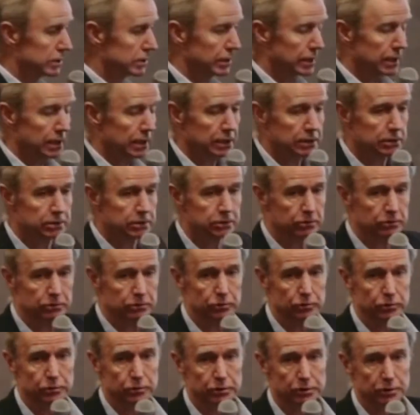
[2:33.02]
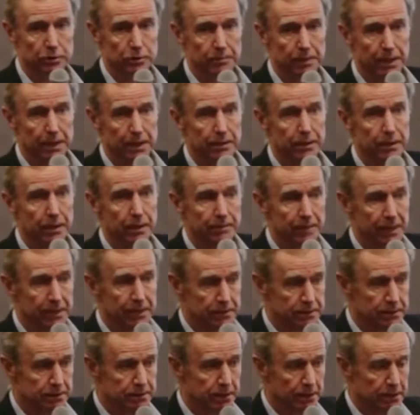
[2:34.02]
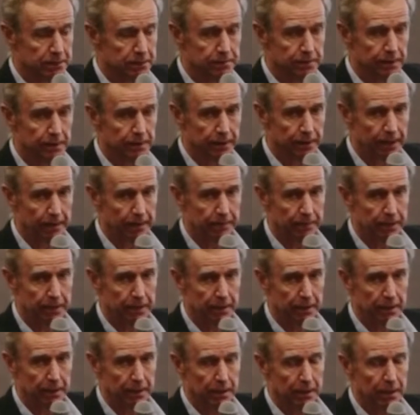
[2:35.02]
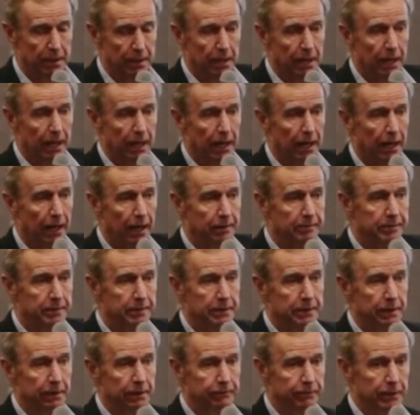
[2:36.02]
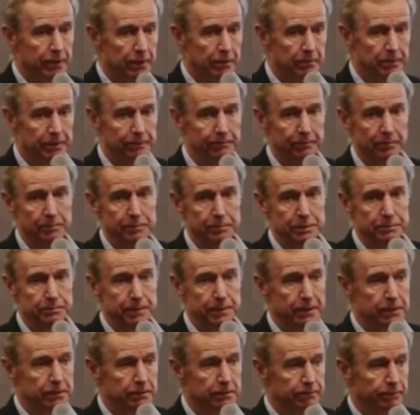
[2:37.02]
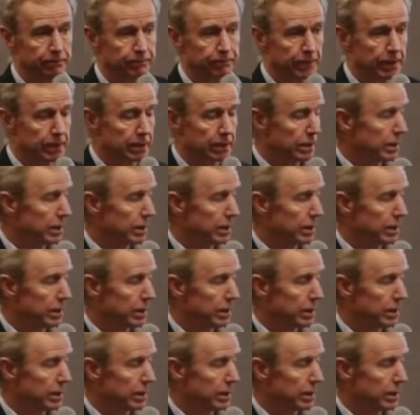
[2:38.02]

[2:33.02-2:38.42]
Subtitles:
to Nicholas, who will talk to you about their maths and science program, give you a little bit of a perspective of their